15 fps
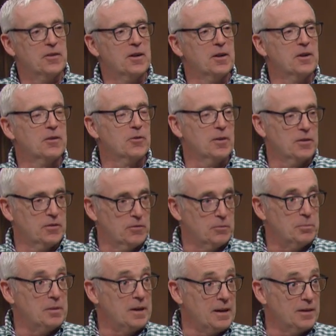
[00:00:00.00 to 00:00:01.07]
uh, aggressive
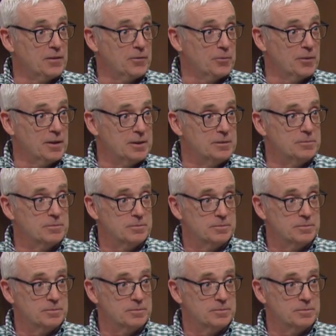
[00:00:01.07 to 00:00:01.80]
yes, plants. Exactly.